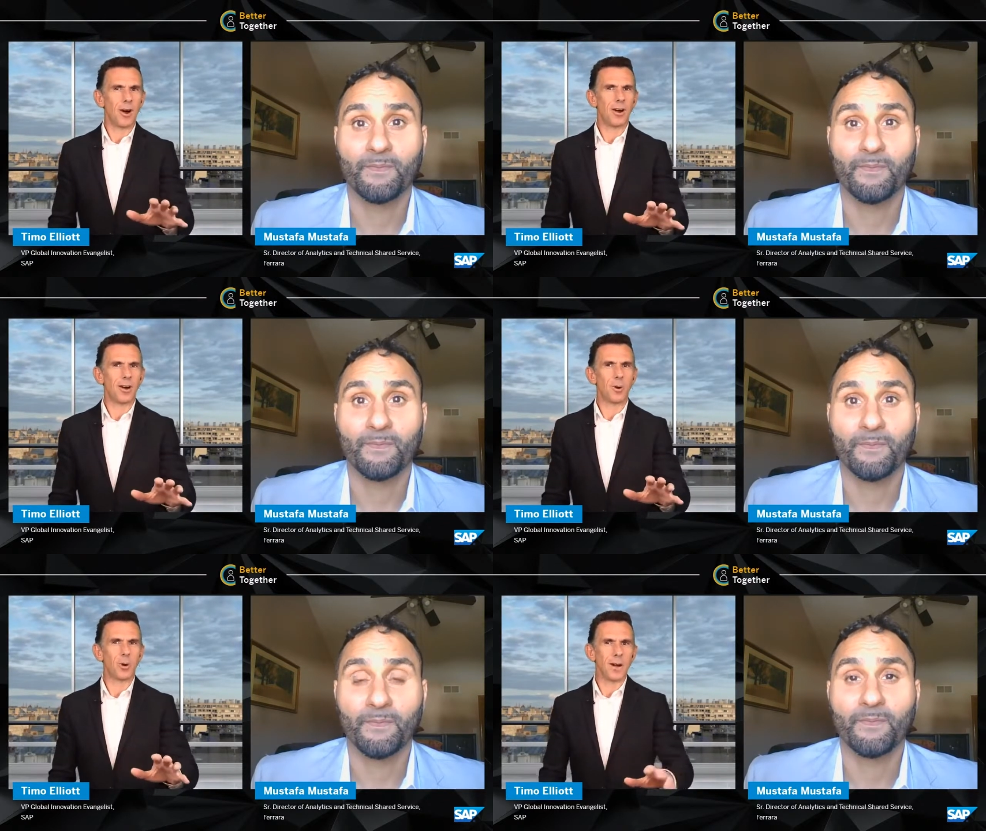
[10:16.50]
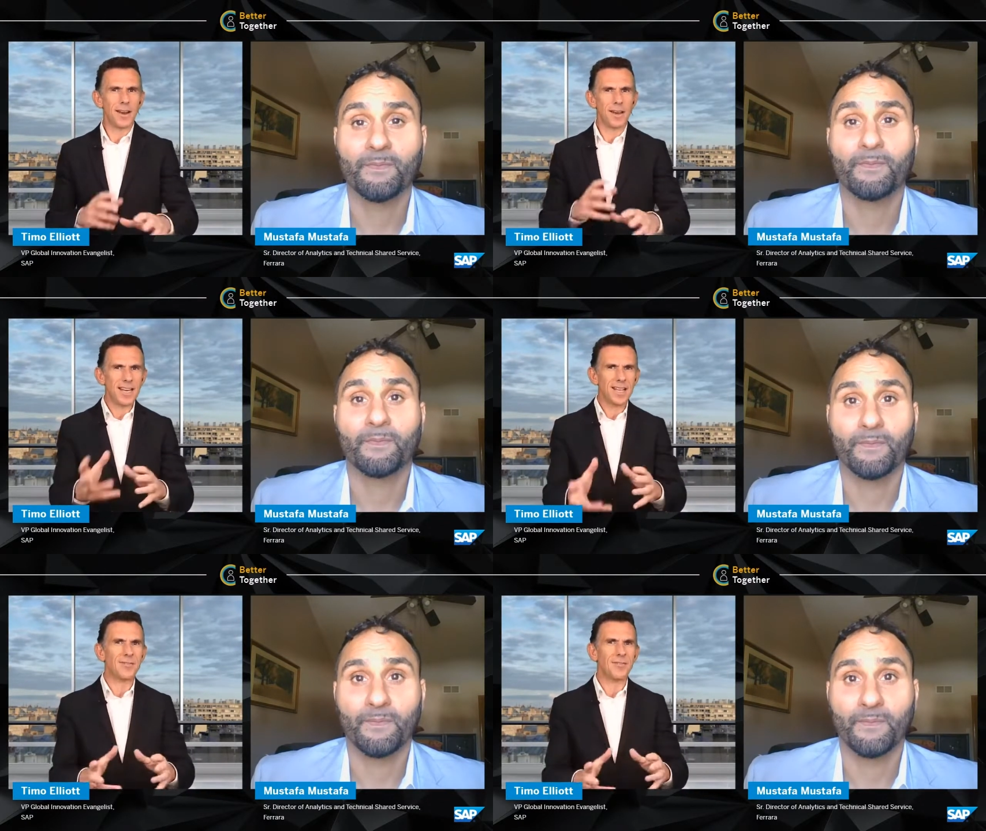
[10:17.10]
Speaker 1: wrong, or
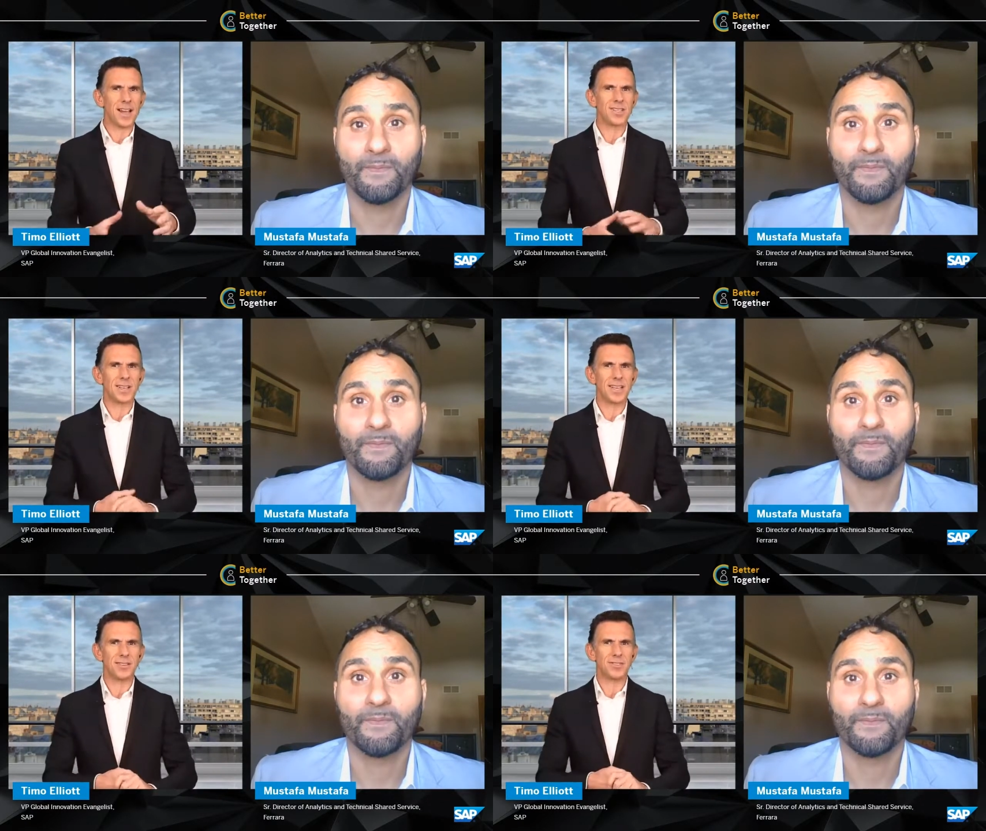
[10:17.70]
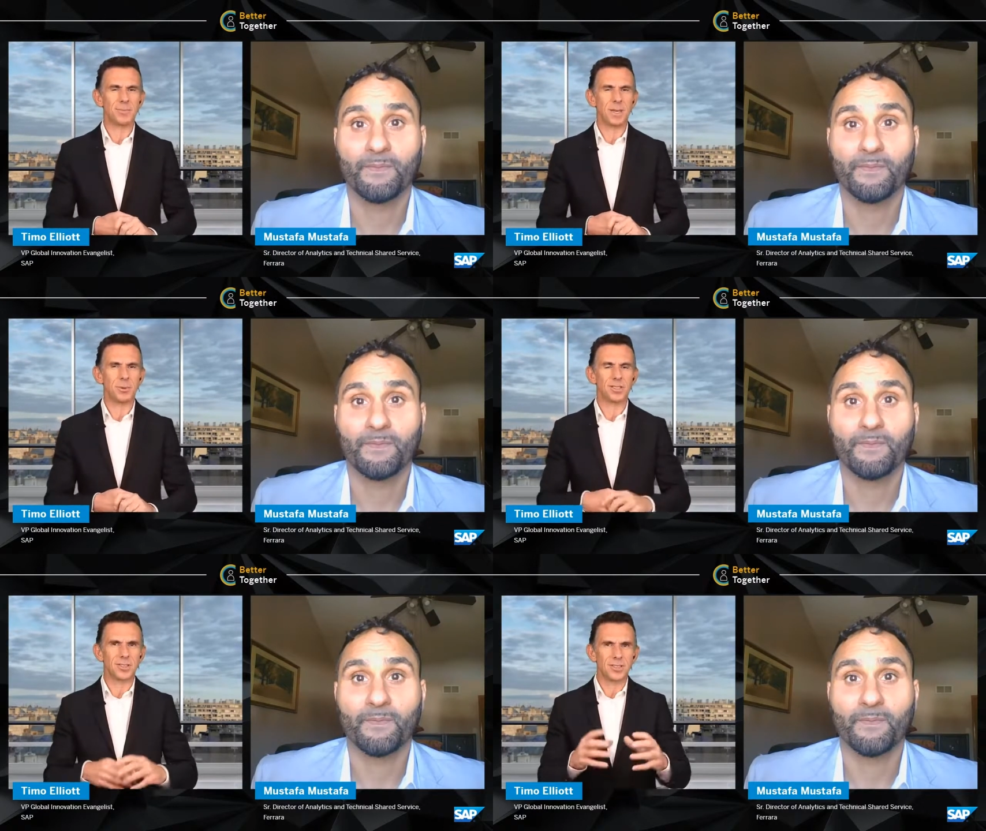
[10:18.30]
any advice you can give to
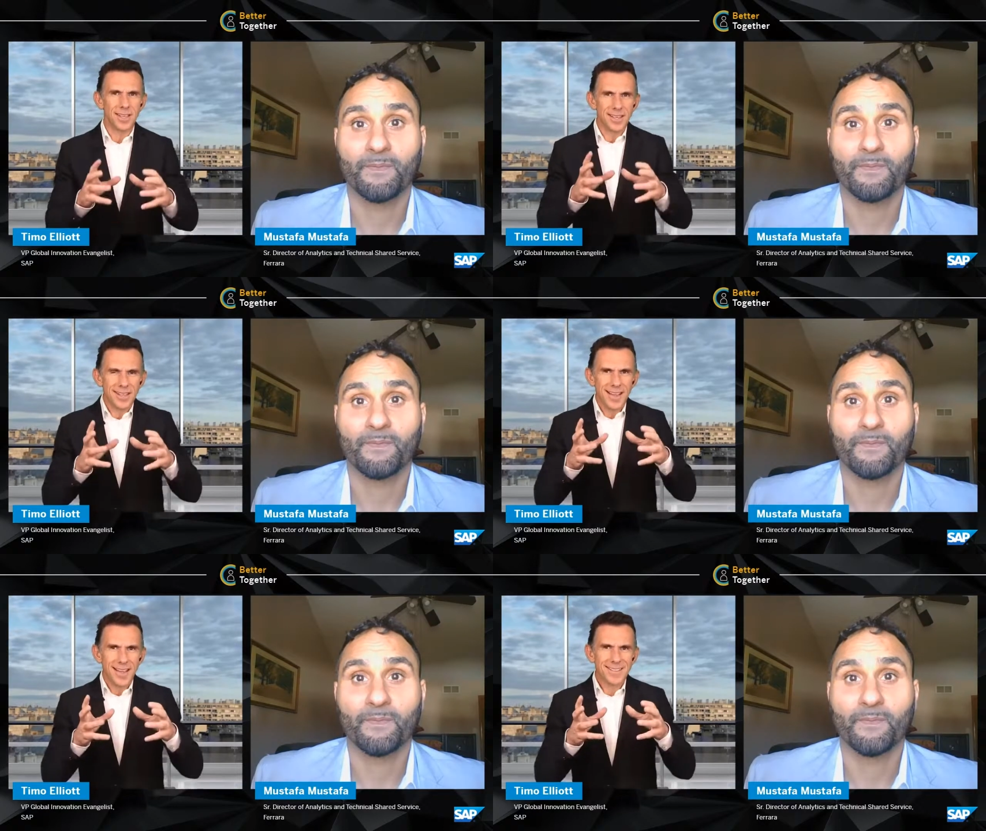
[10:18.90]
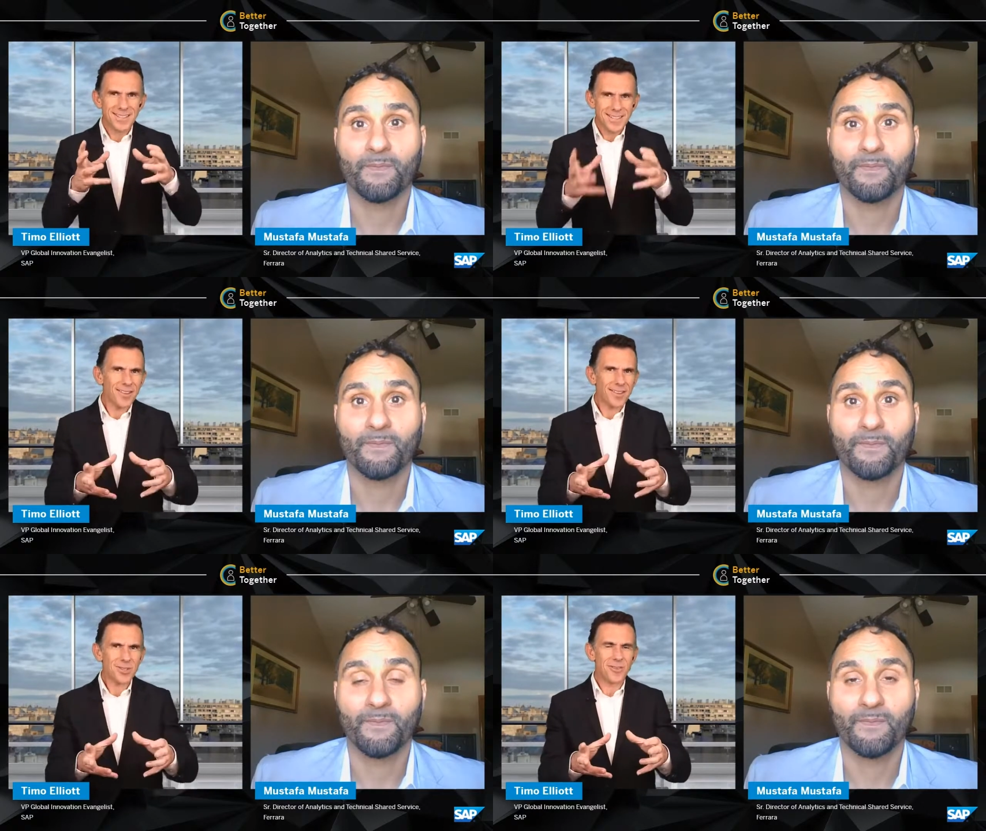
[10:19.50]
people to to
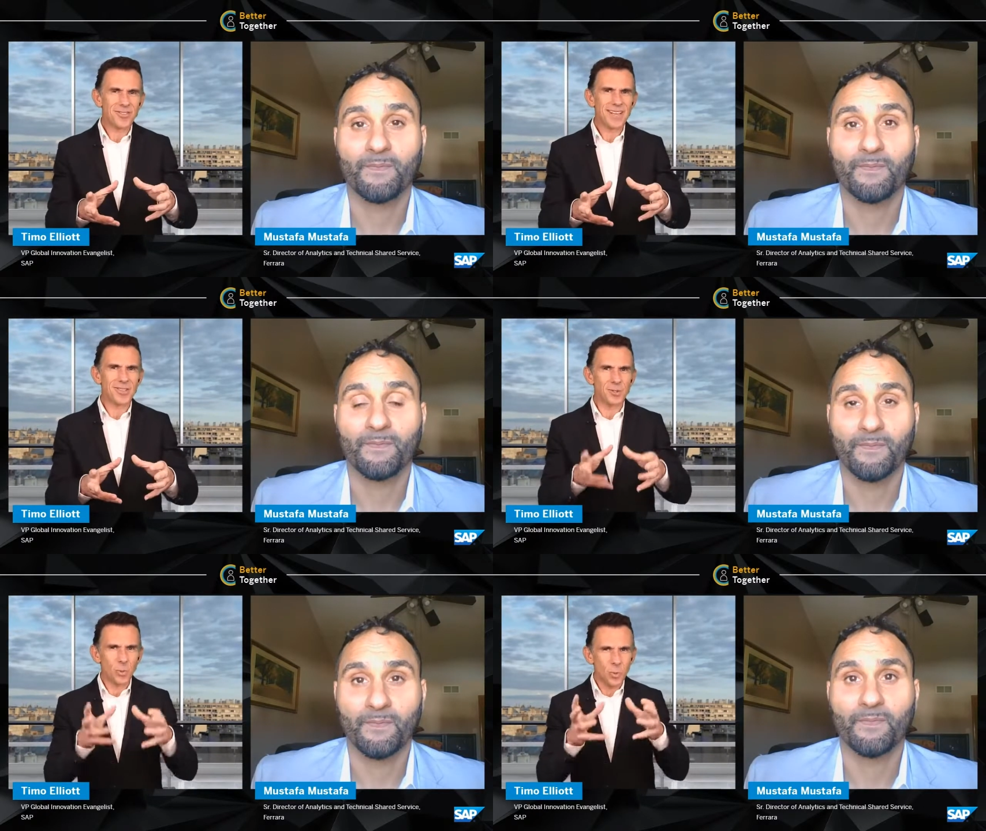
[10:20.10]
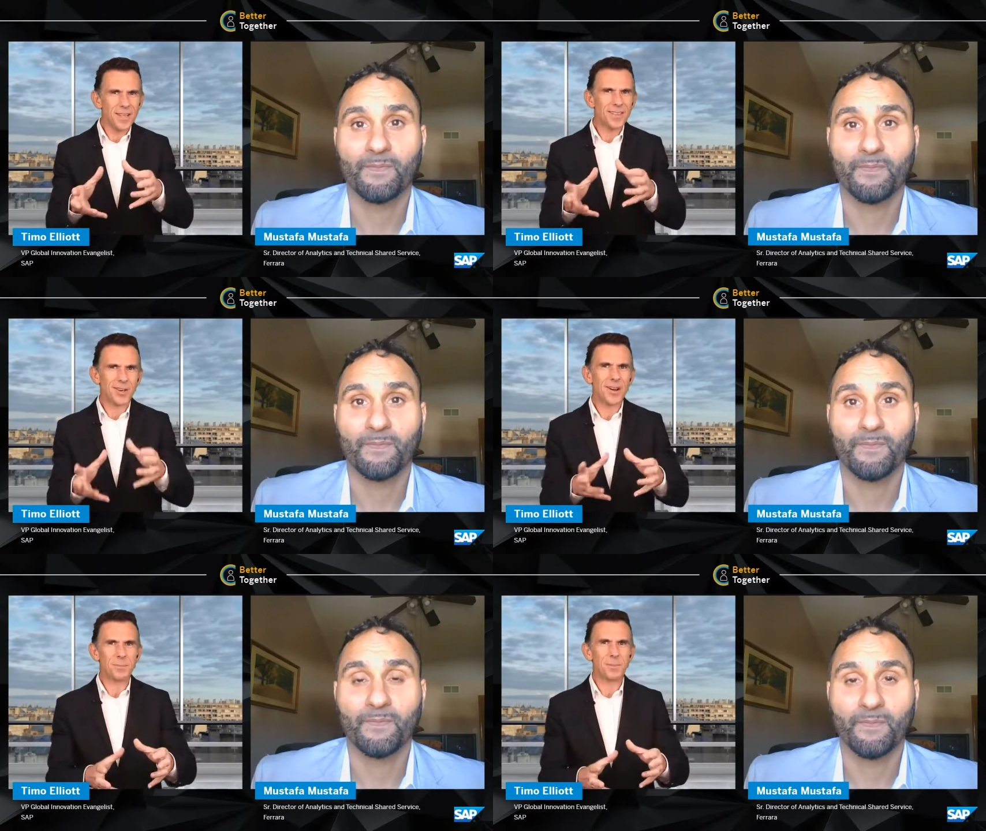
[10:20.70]
start those conversations
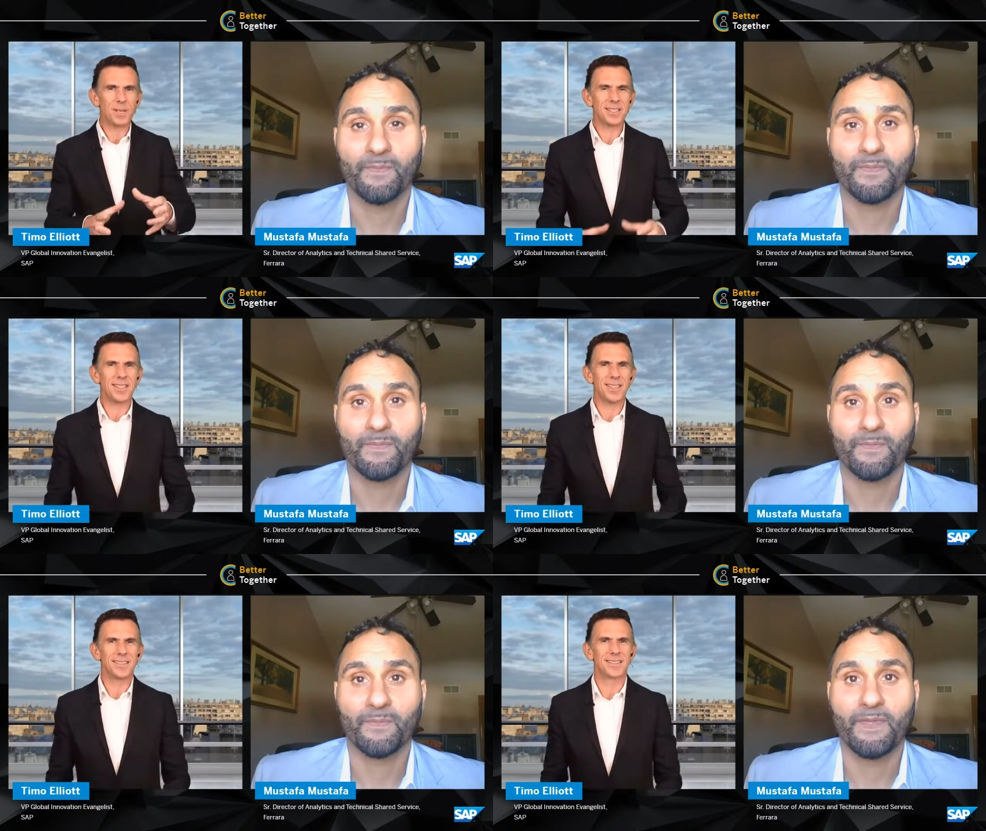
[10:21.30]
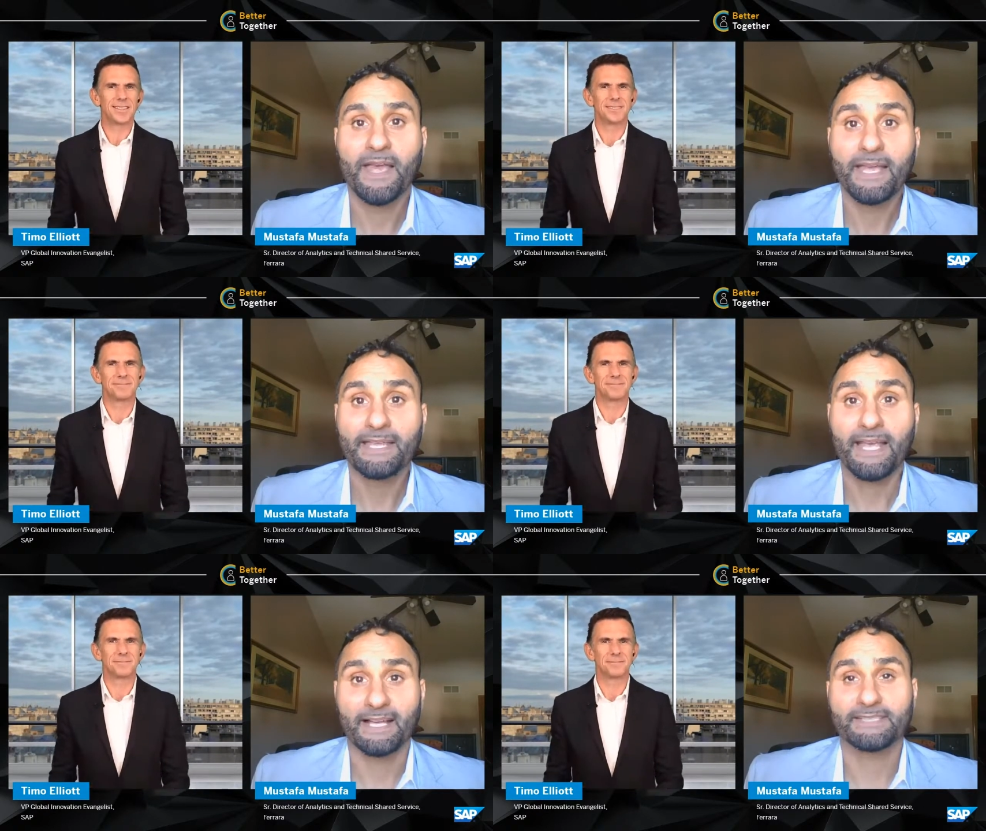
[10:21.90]
with credibility?
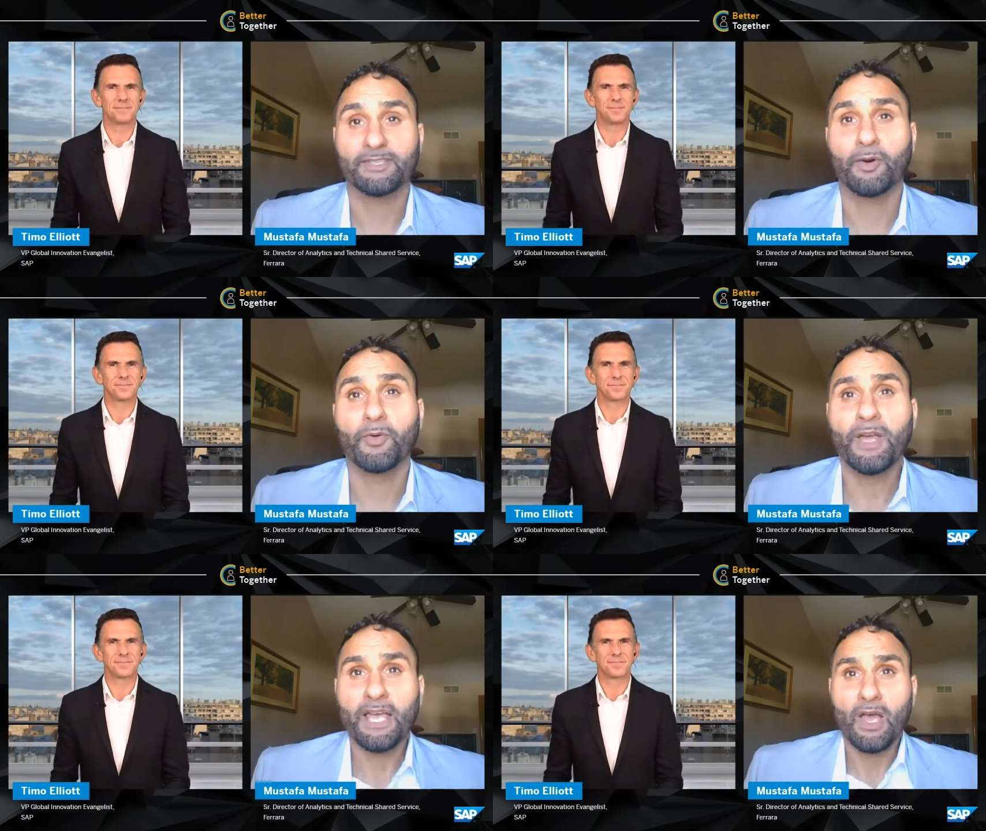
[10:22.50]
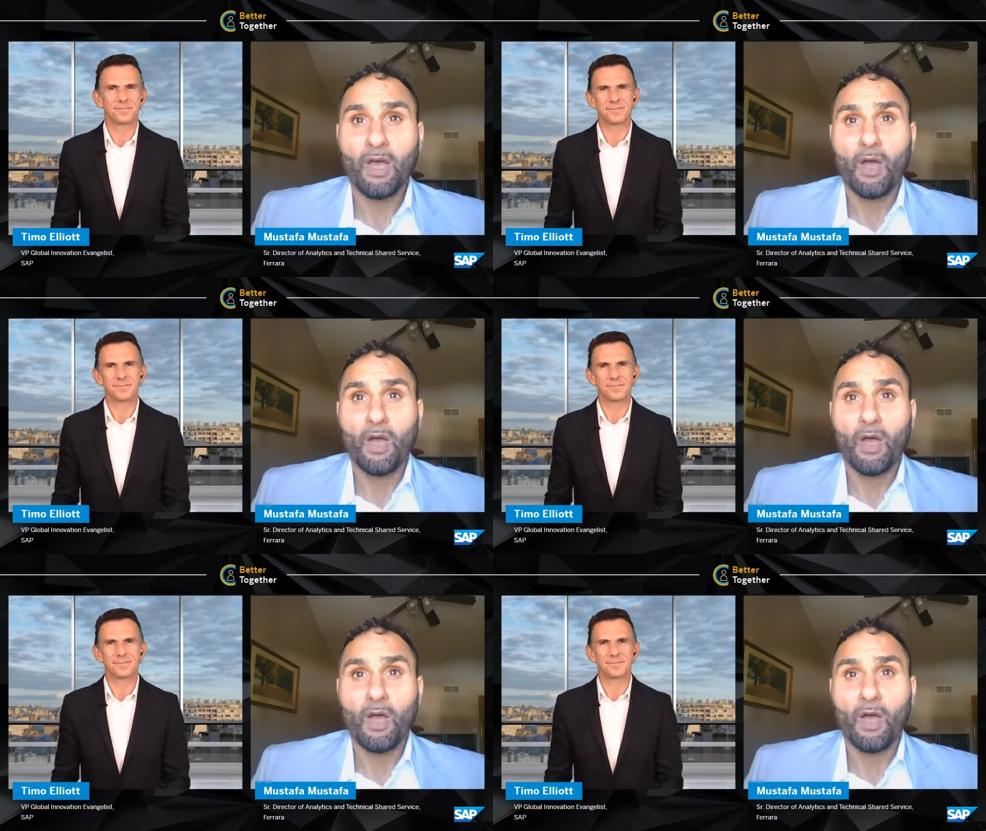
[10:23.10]
Speaker 2: Yeah. So,